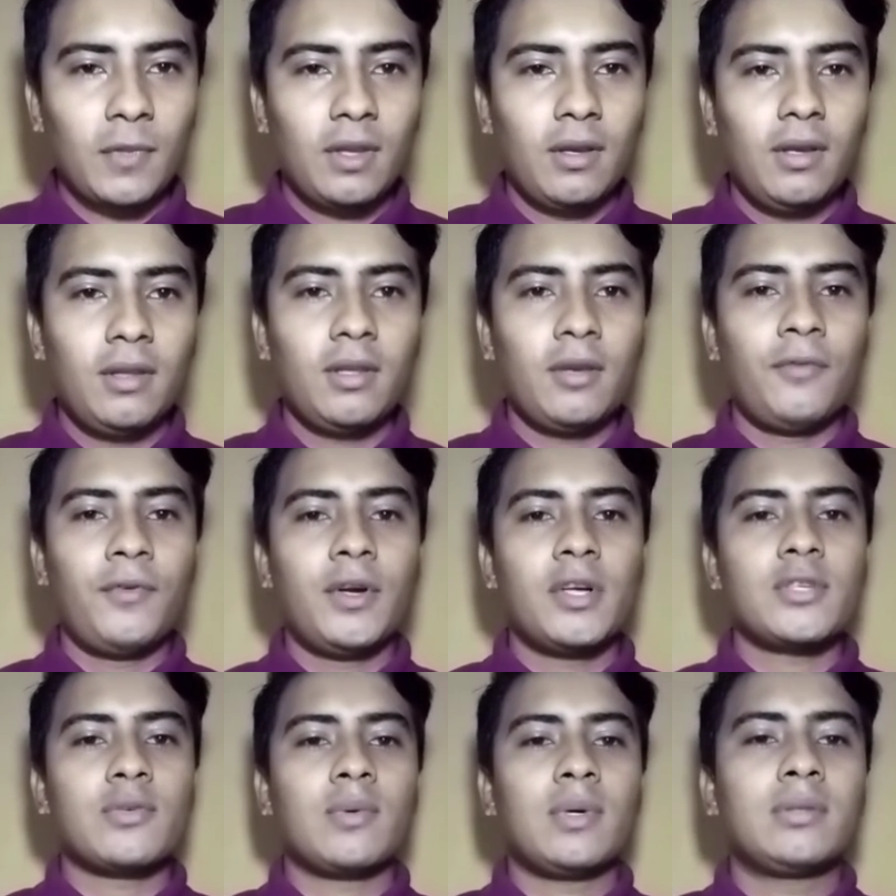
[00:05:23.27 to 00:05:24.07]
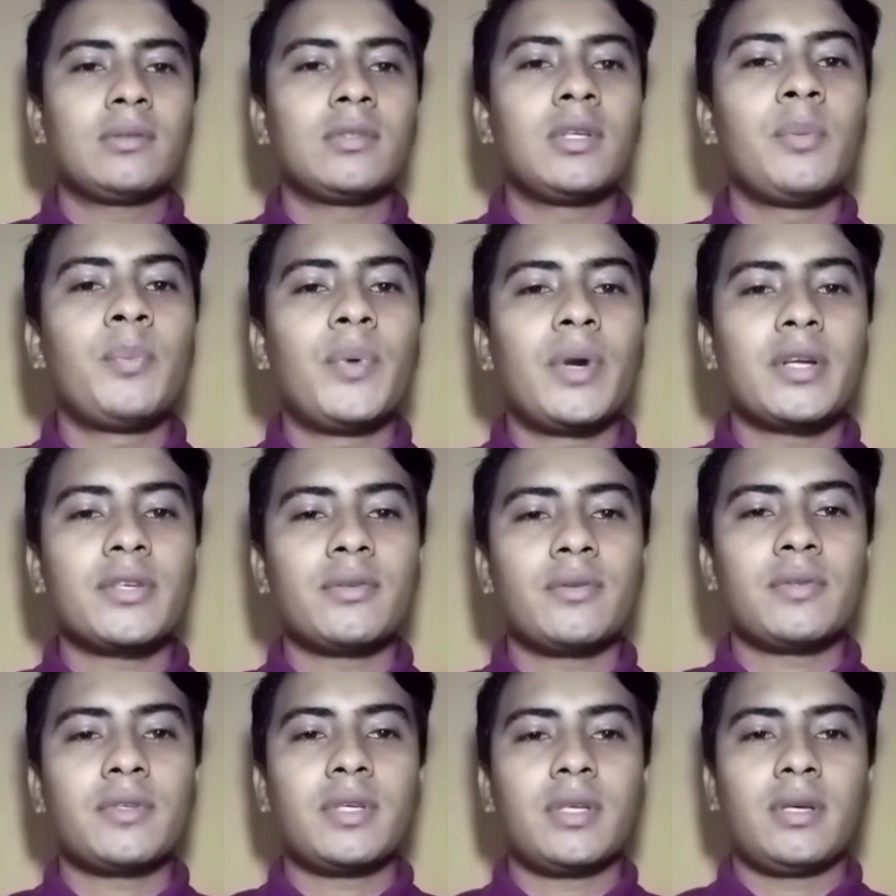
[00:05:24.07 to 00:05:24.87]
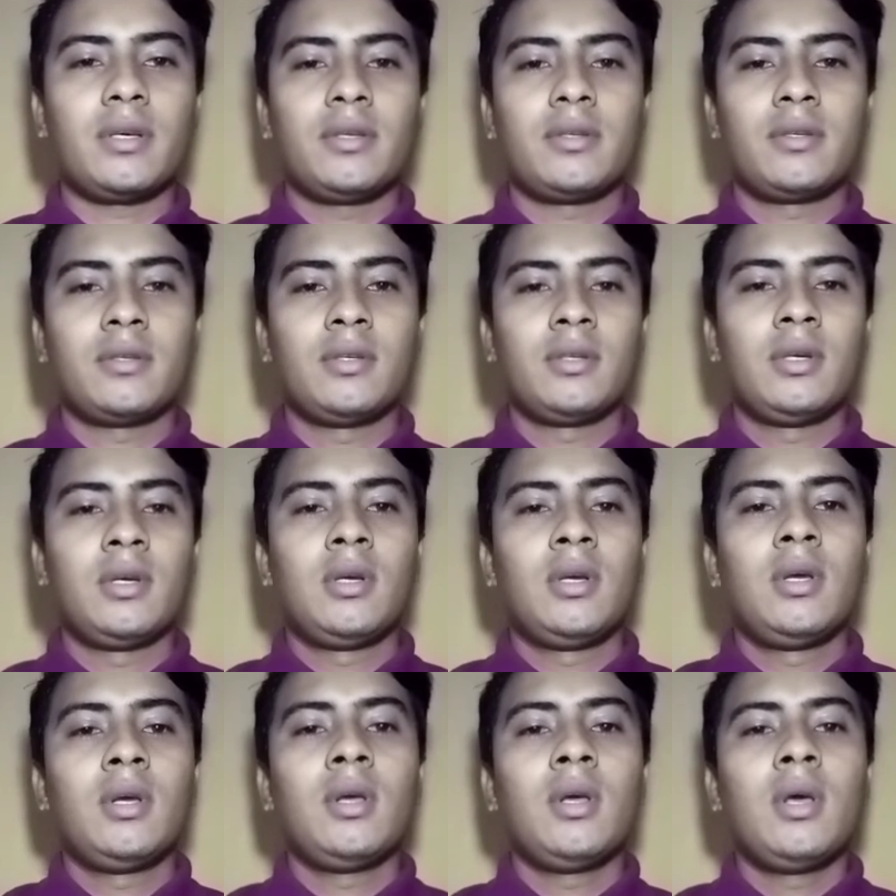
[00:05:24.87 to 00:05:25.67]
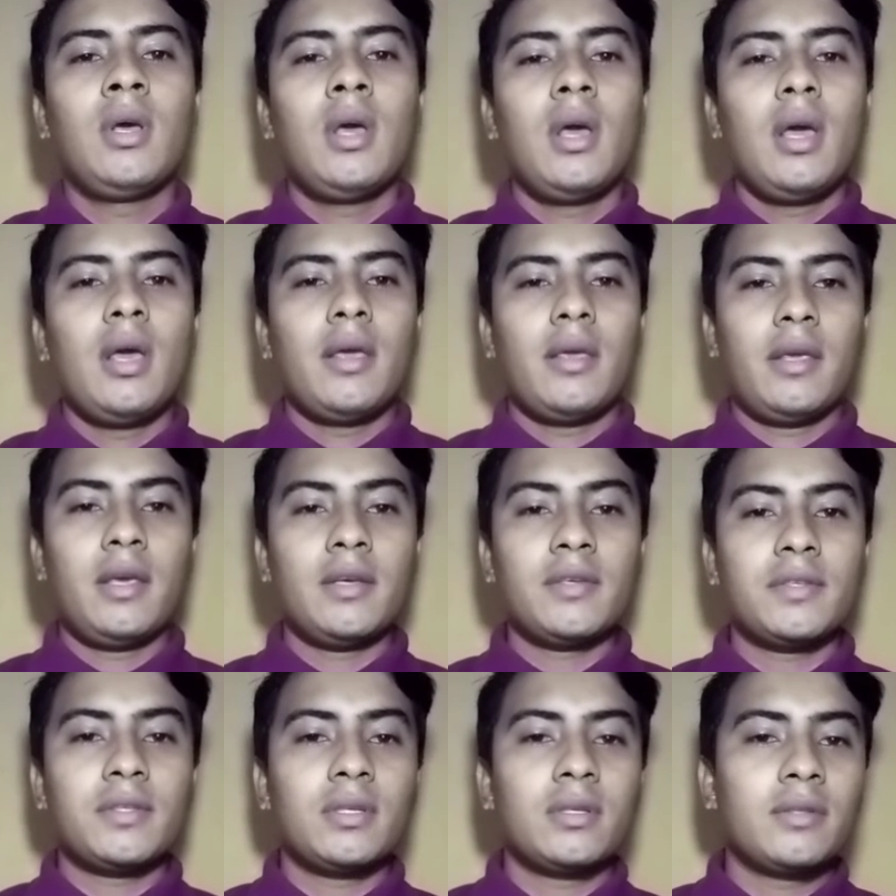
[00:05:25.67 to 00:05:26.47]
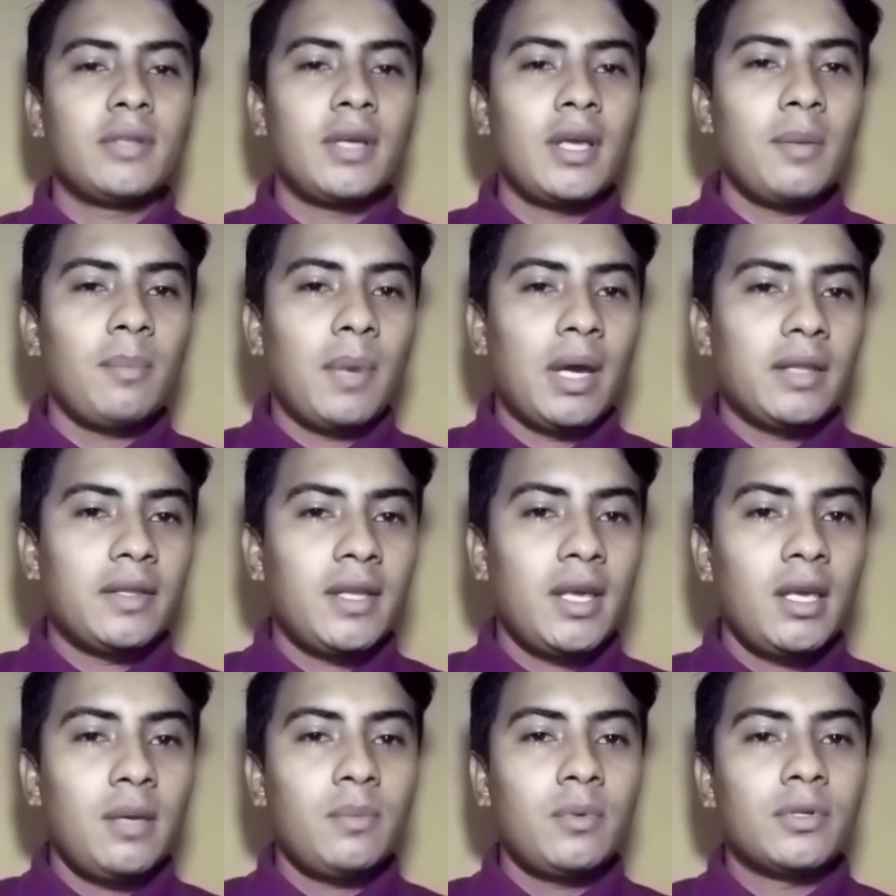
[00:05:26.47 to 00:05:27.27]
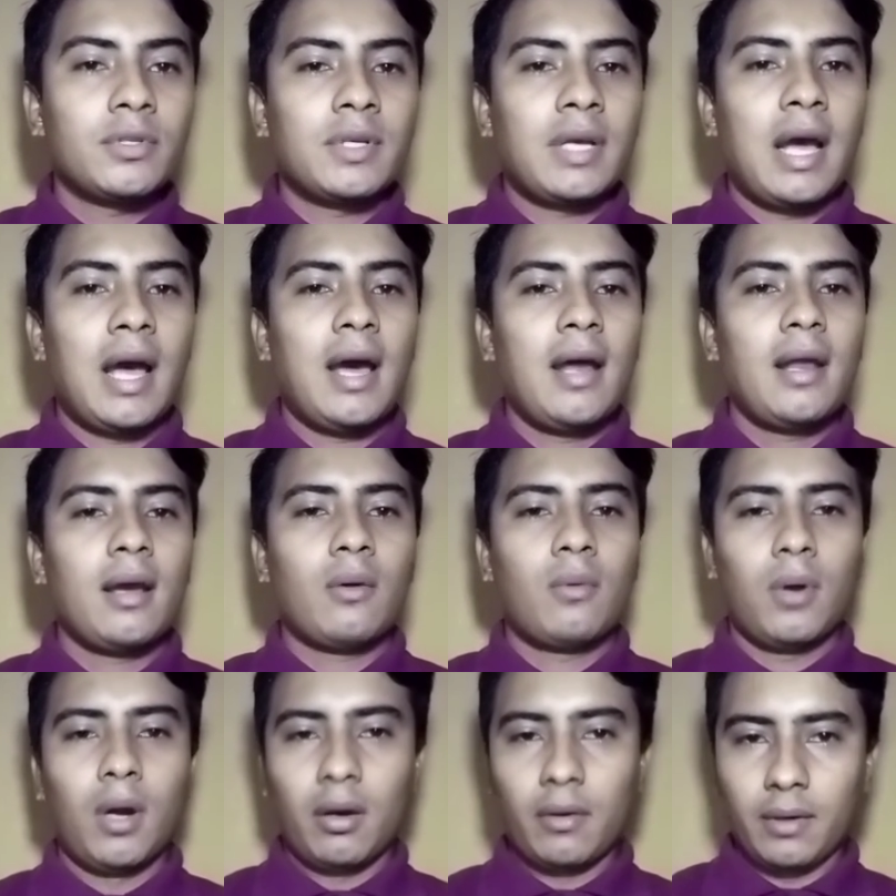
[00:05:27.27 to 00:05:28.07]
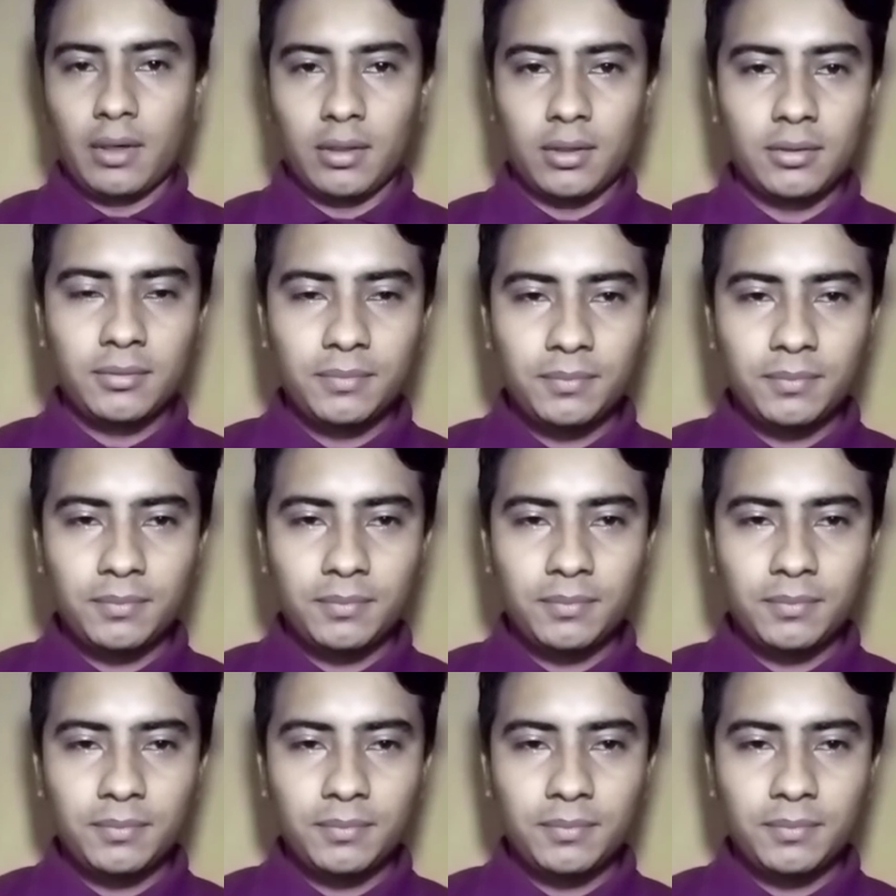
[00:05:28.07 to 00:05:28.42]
In the first one, the person says, yesterday my neighbors had a quarrel.